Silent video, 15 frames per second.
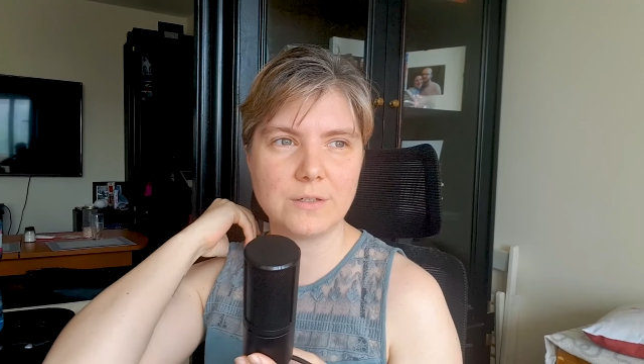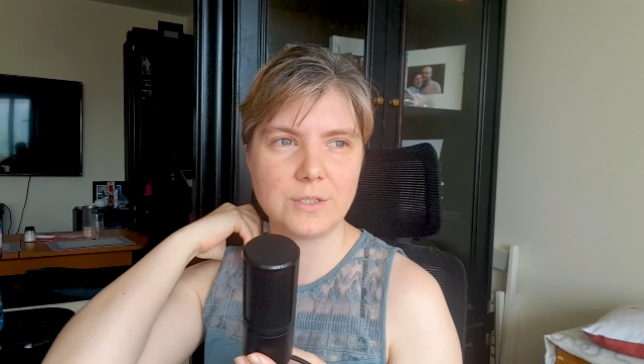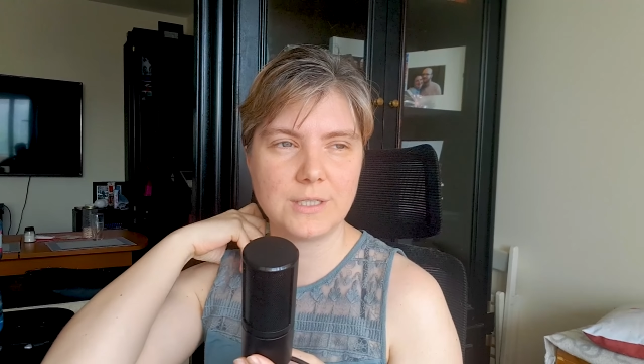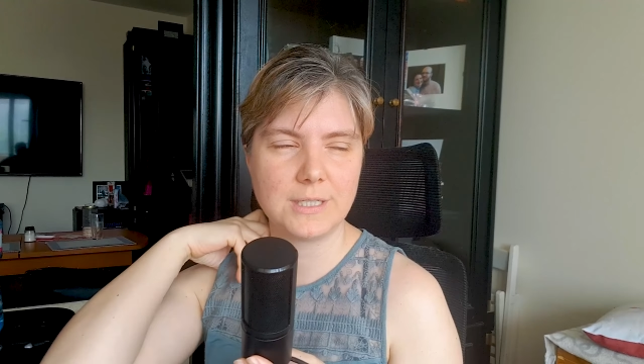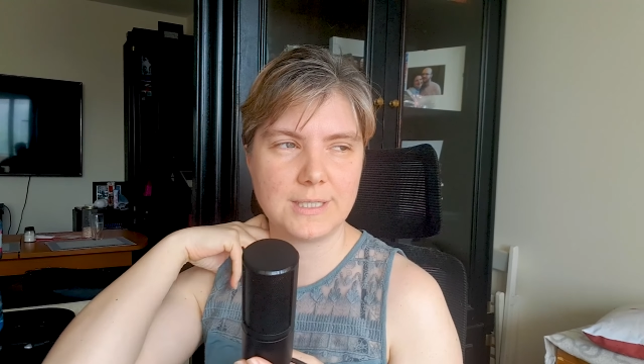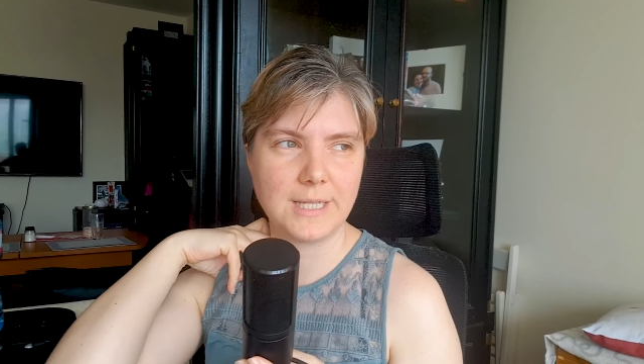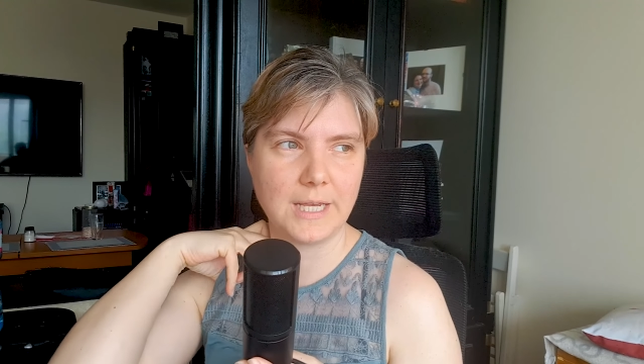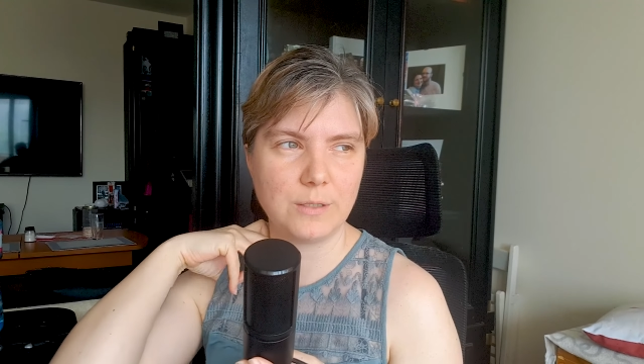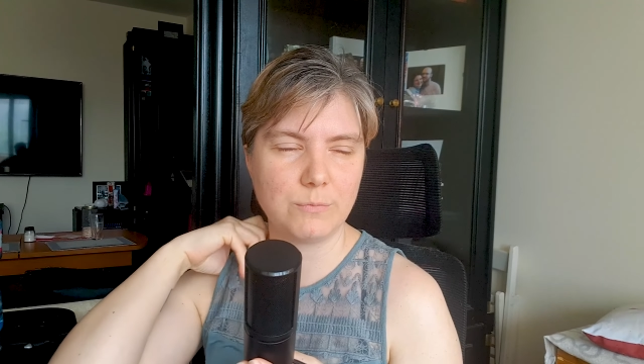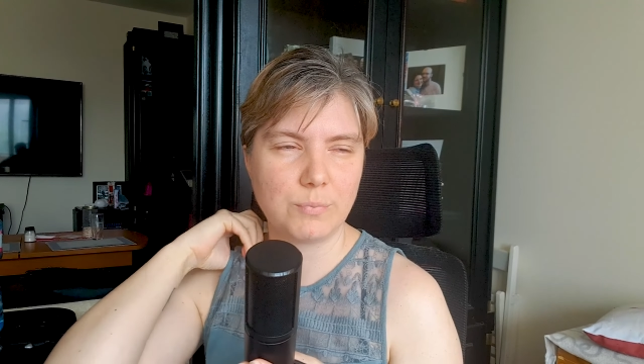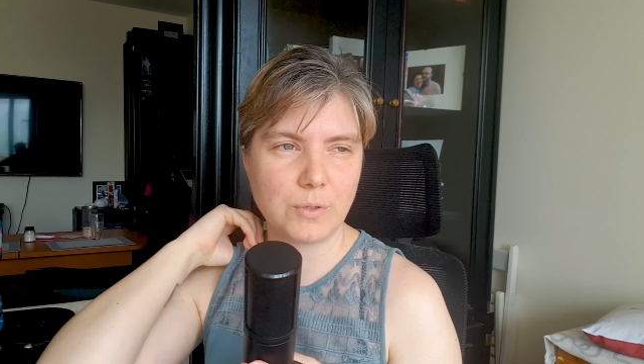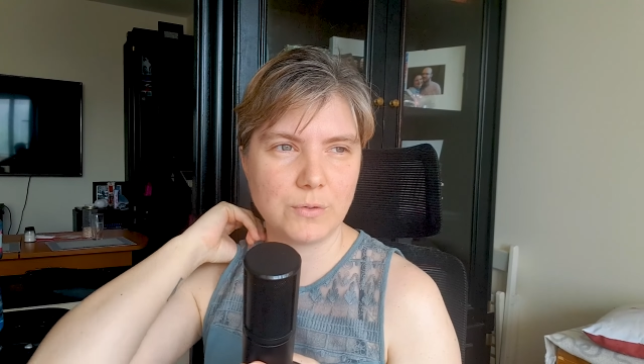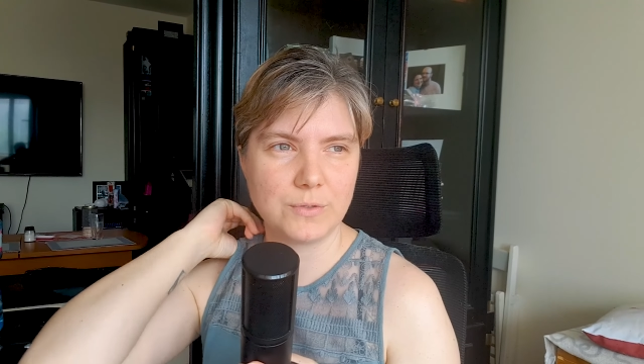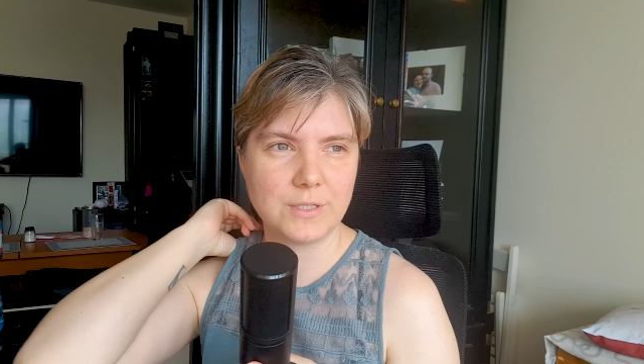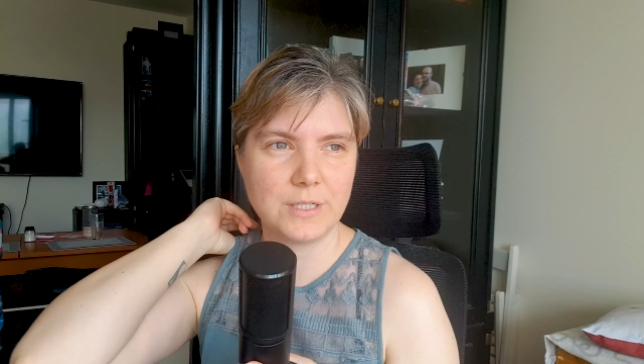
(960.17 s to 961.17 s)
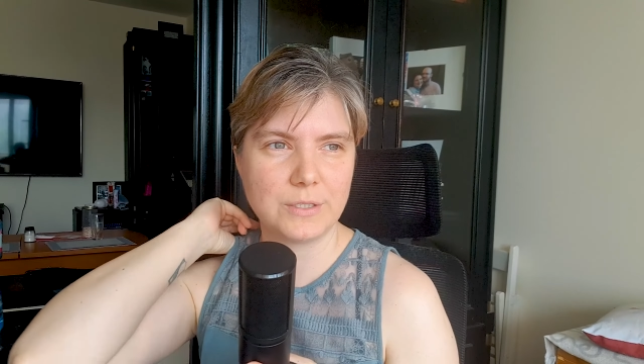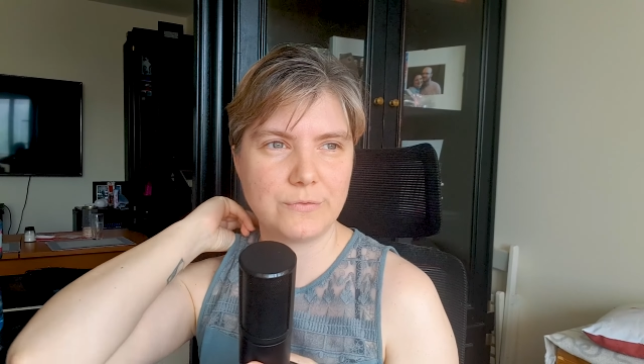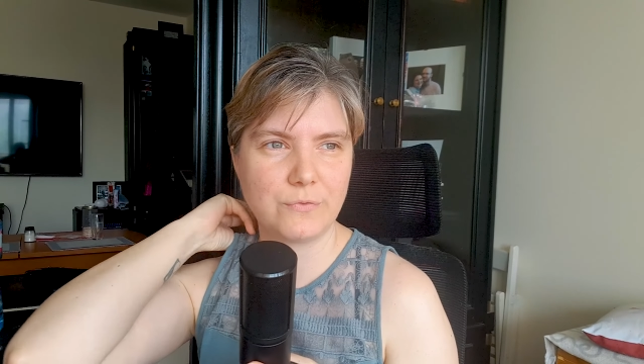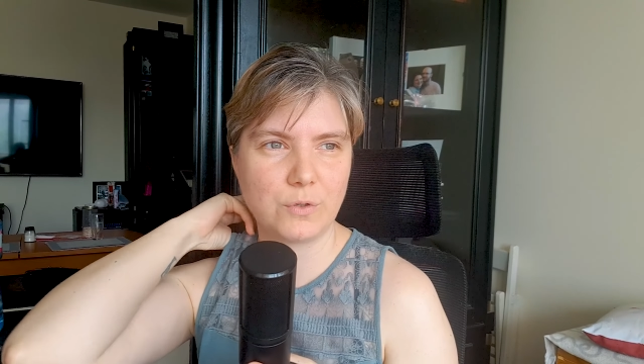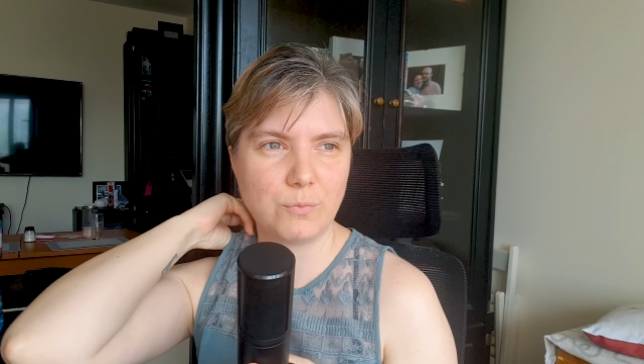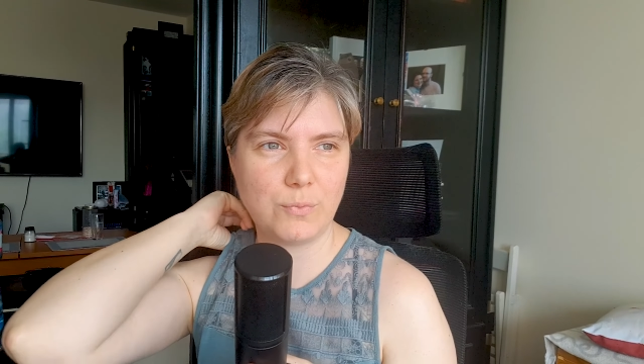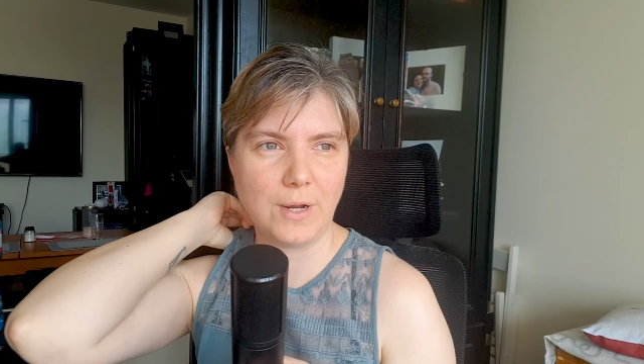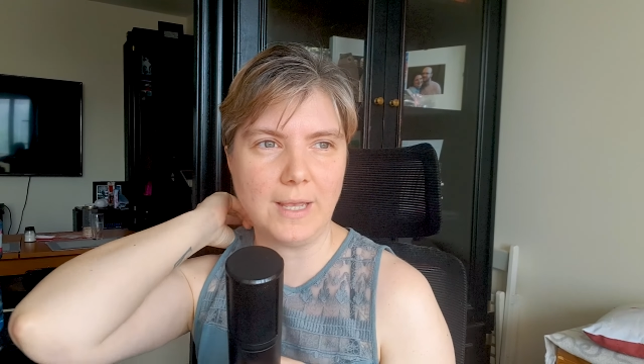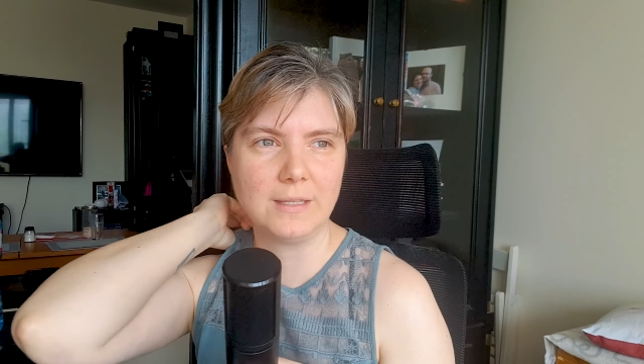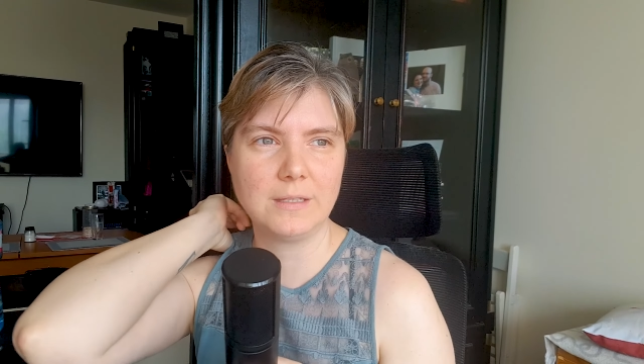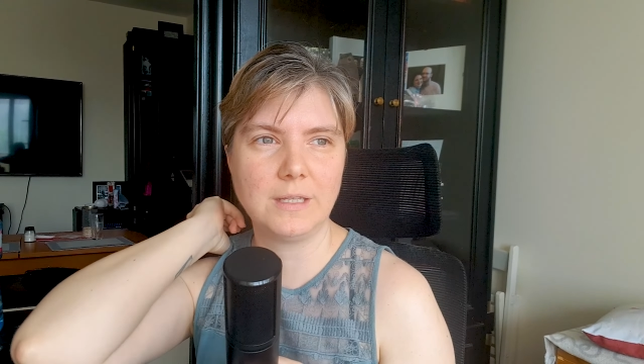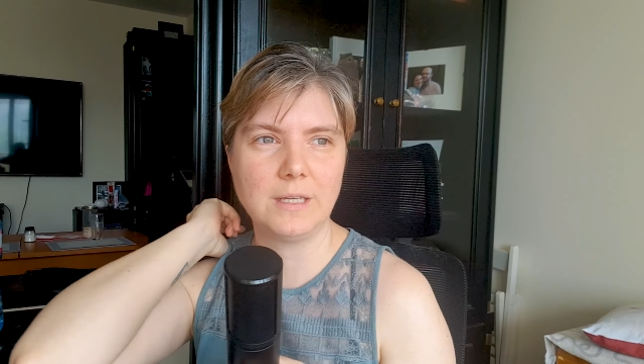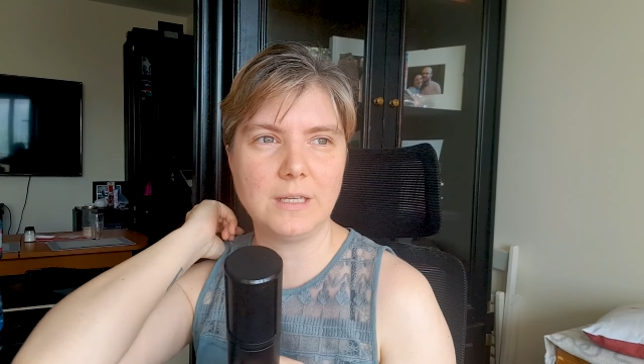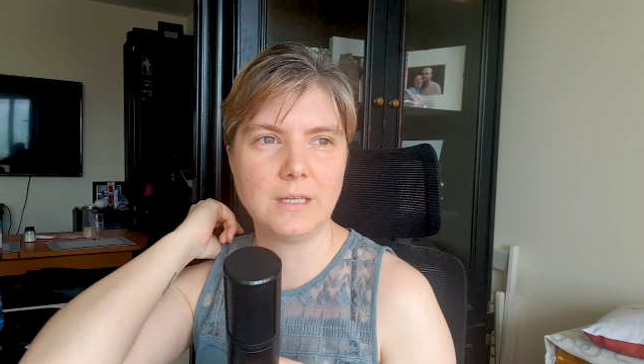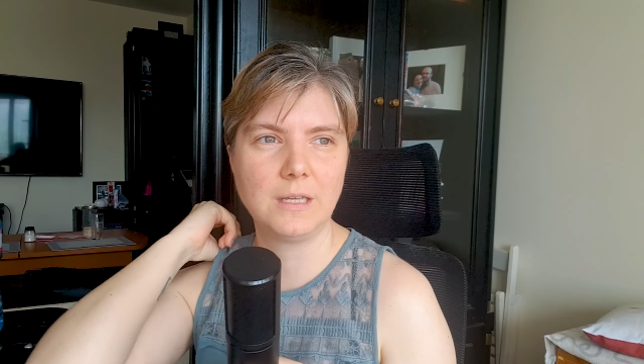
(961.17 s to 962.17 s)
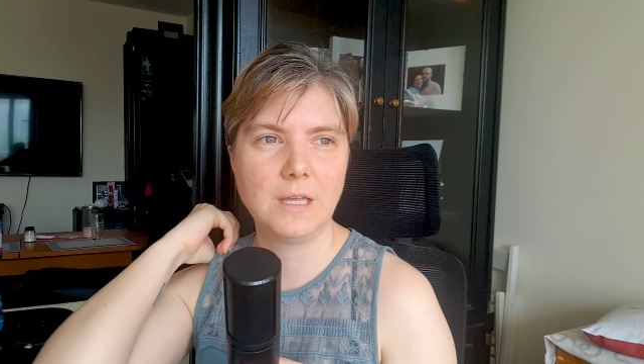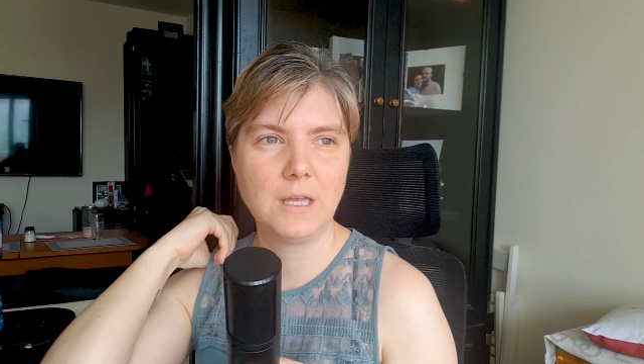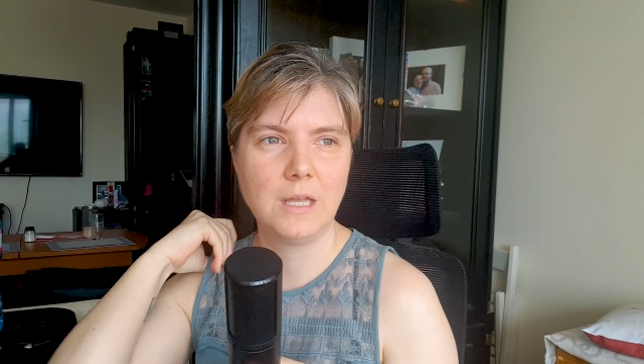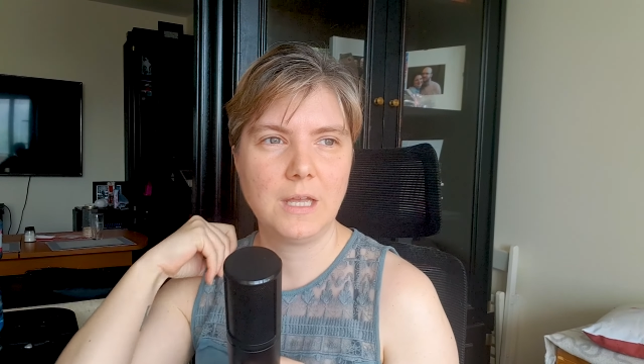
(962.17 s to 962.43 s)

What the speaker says: design process for branding,